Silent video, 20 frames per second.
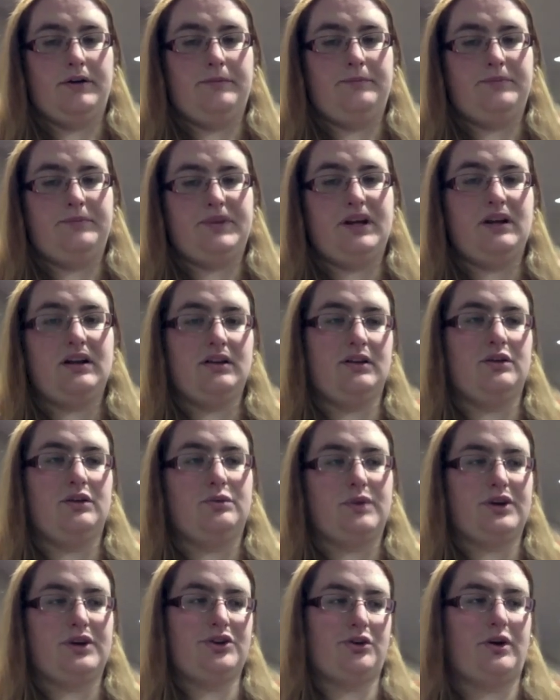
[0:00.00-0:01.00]
get a little
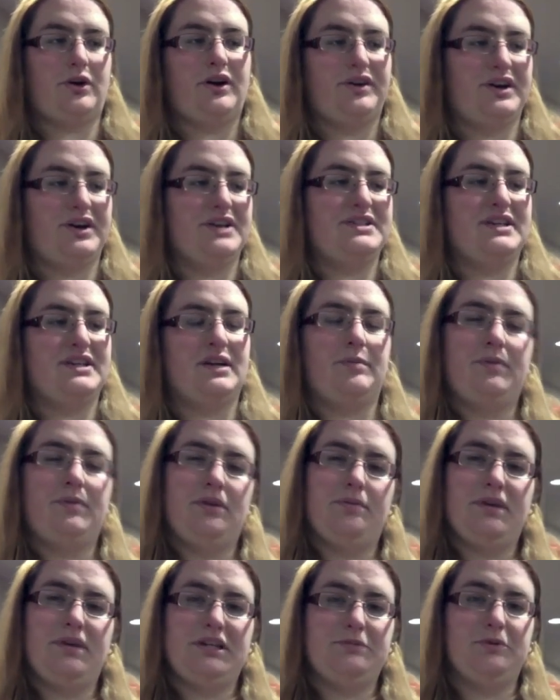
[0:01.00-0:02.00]
retro area set up in the
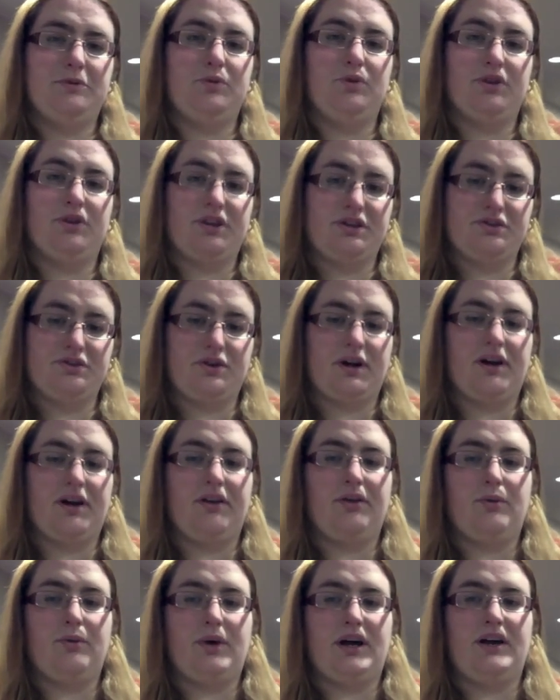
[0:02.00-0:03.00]
basement where things are out of
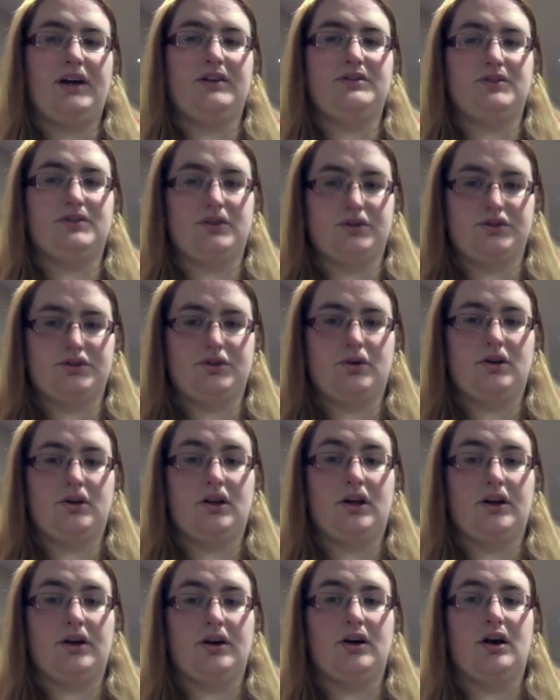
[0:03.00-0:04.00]
the way, so there's no
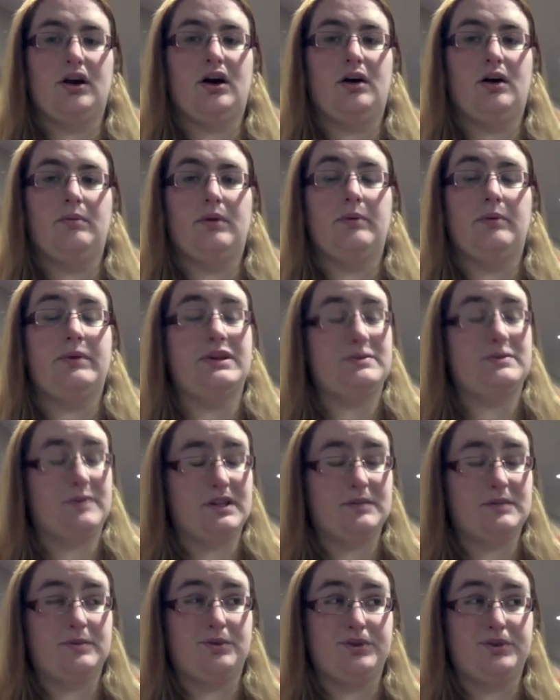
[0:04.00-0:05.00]
clutter. Our basement
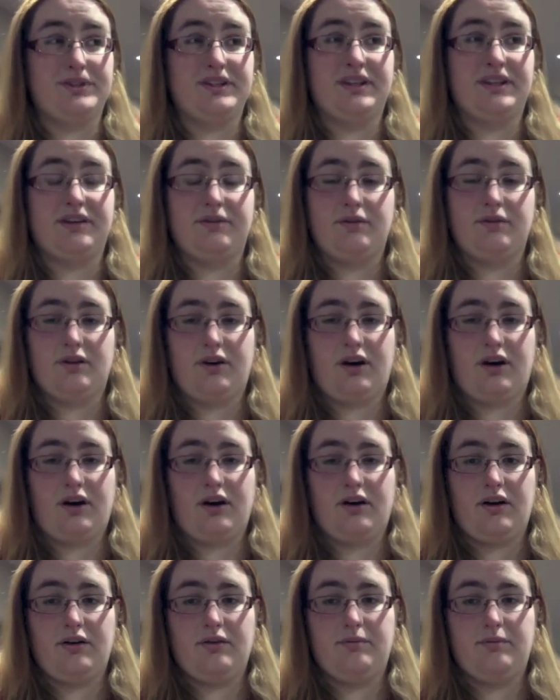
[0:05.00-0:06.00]
has been recently
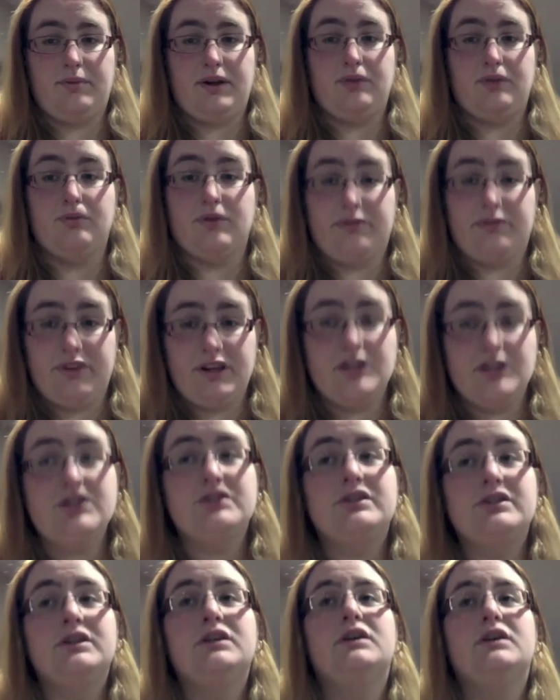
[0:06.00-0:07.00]
been
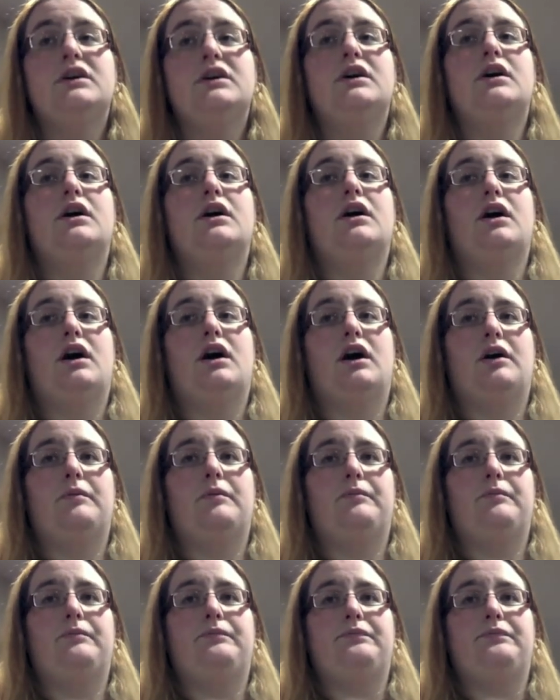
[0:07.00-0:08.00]
refinished.
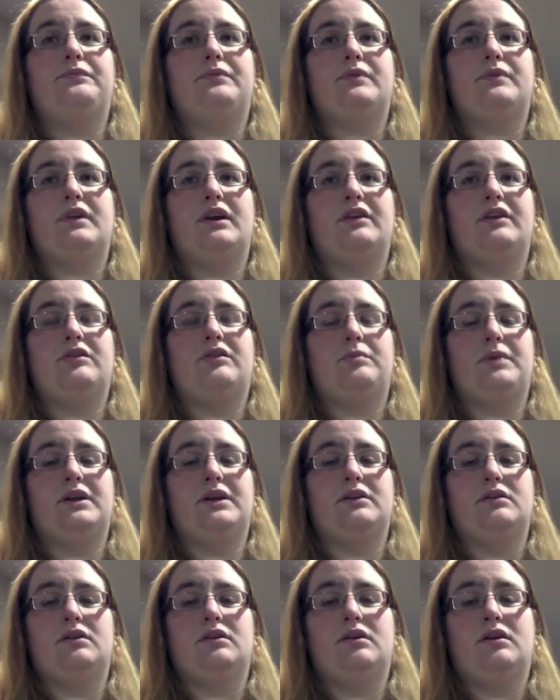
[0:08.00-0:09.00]
It's
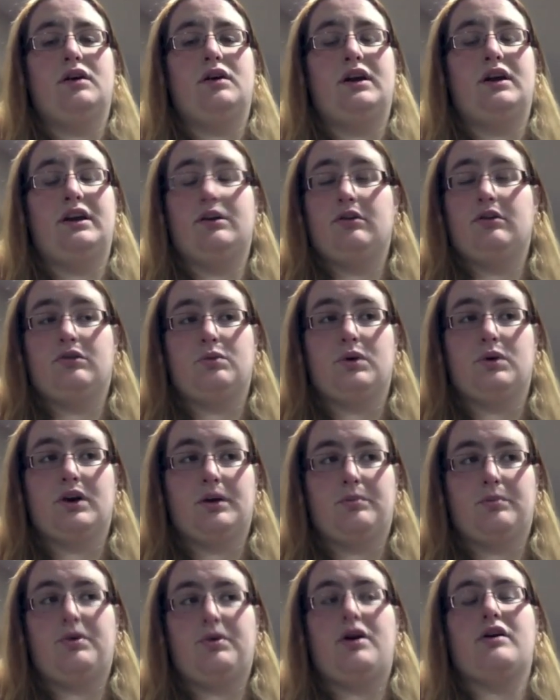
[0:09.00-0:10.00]
been a year's work
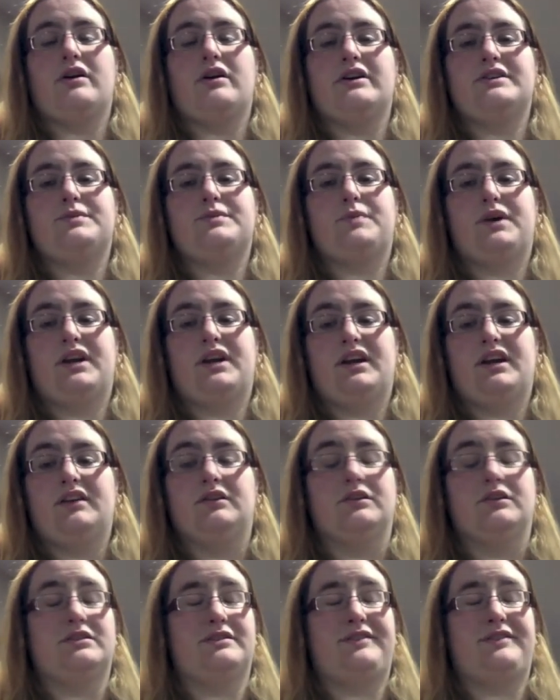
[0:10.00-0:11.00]
in progress, but it
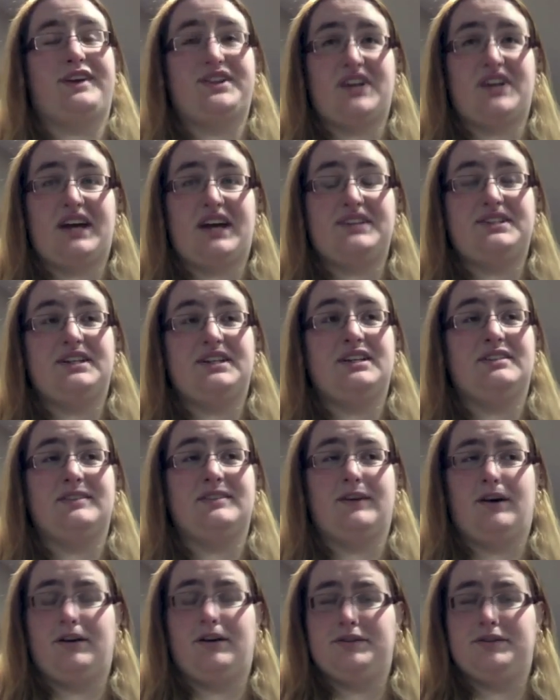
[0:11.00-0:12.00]
looks fantastic. It's
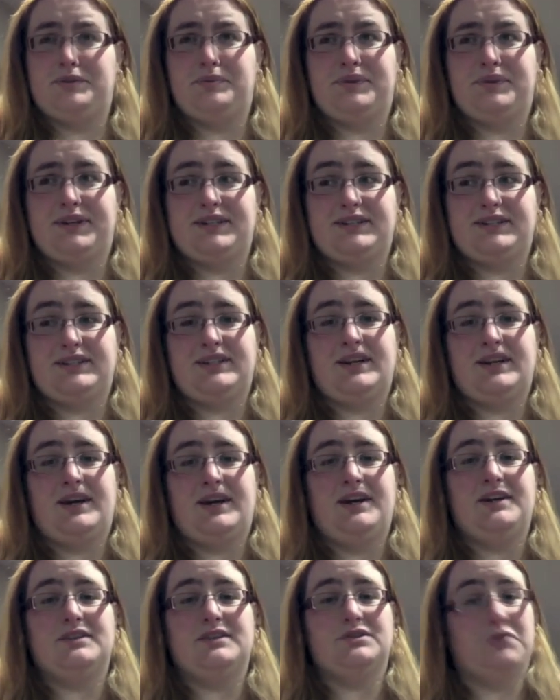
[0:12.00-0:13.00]
an awesome place.
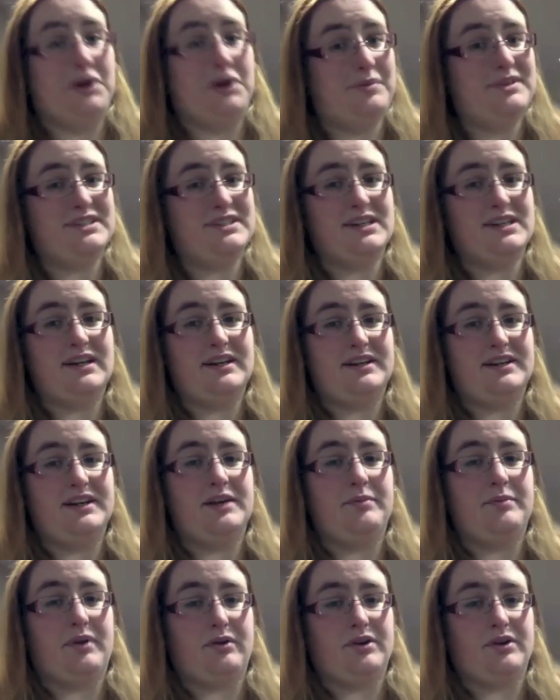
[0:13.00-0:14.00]
So I'm excited to
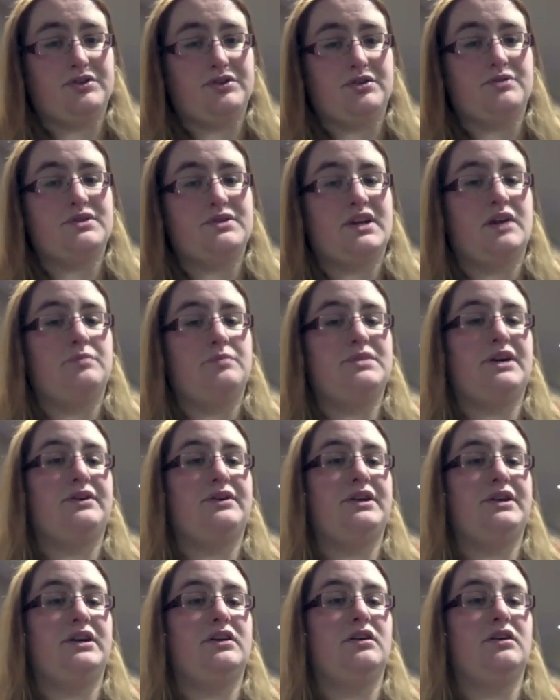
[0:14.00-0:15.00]
get my retro set up
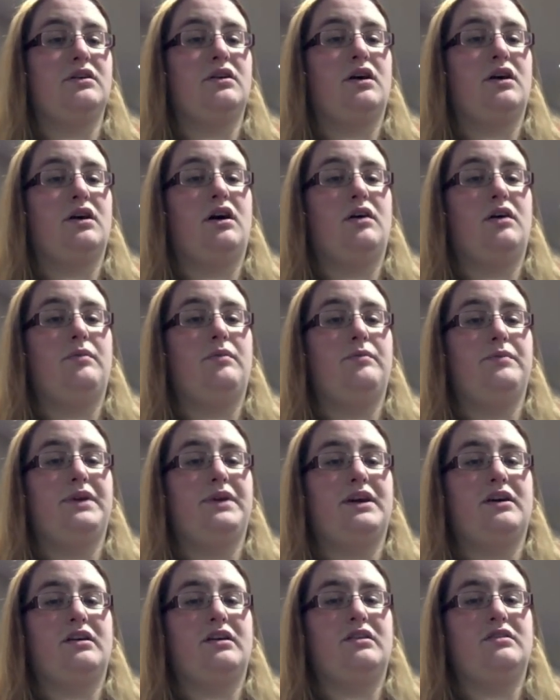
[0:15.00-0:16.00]
down here
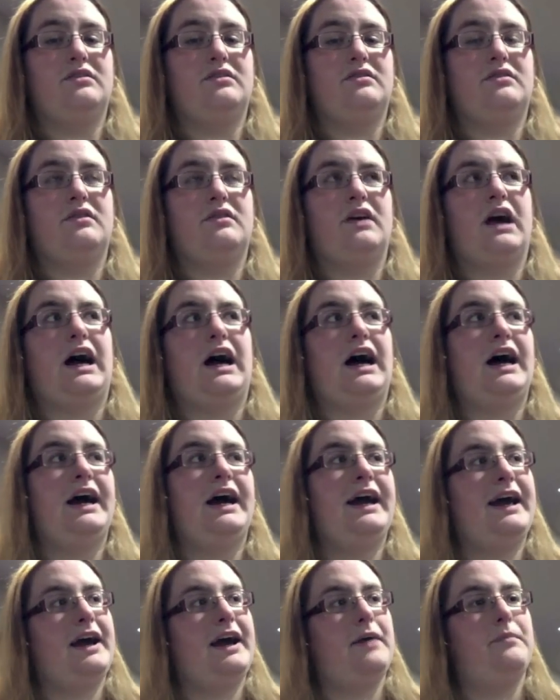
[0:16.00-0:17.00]
because I
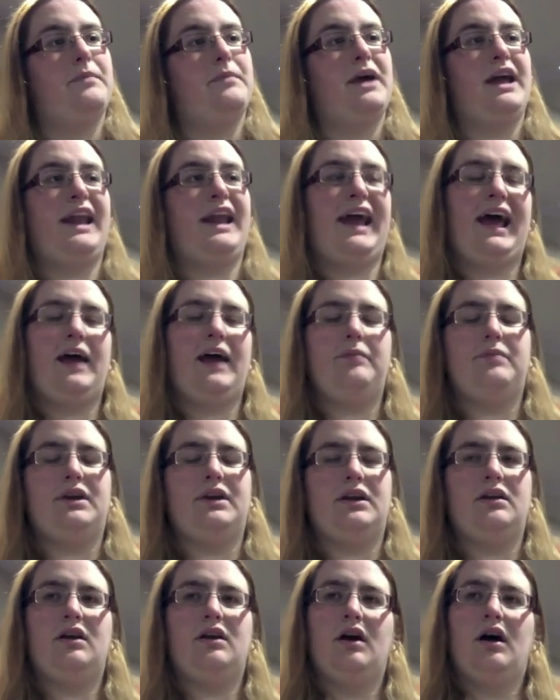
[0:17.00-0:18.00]
am an
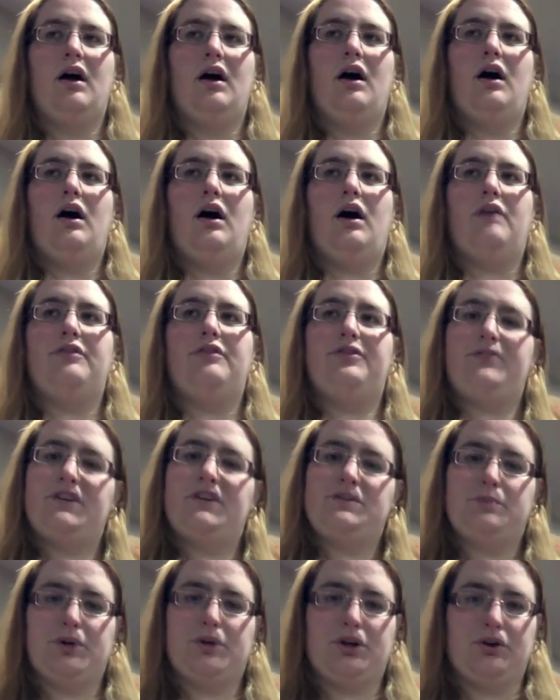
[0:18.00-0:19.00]
admin of a
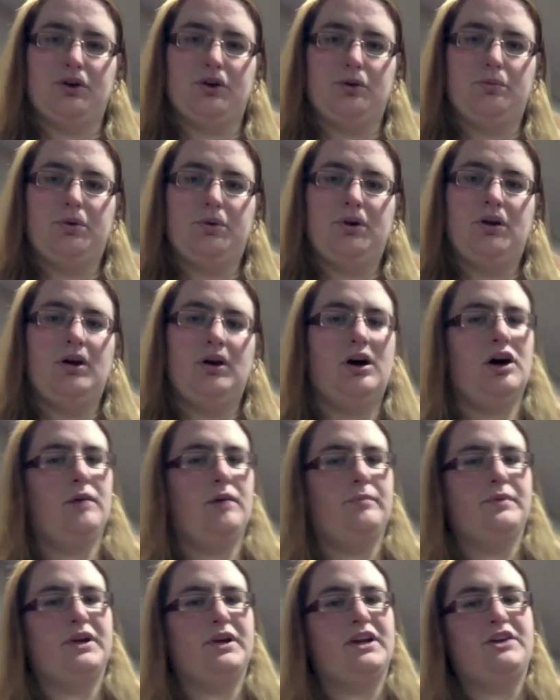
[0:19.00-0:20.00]
Facebook group.
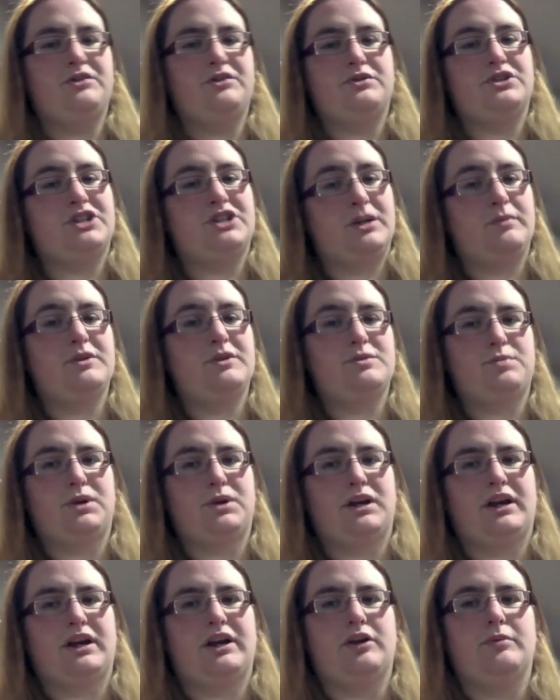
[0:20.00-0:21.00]
I'm going to do a shameless
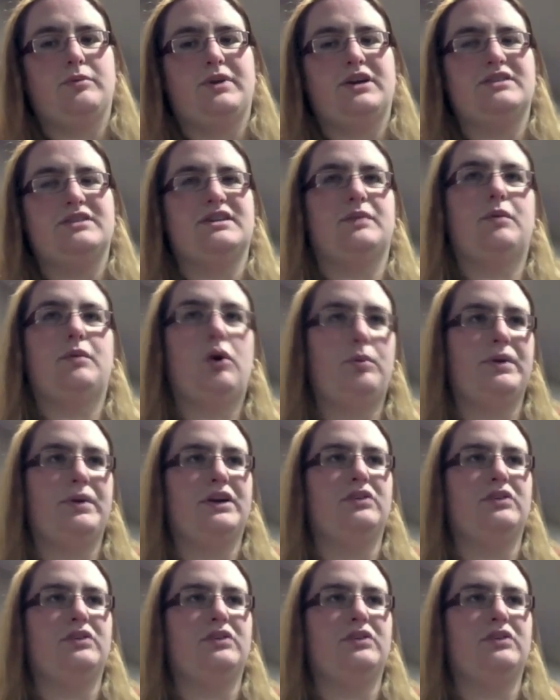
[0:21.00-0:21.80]
plug here because what I'm hoping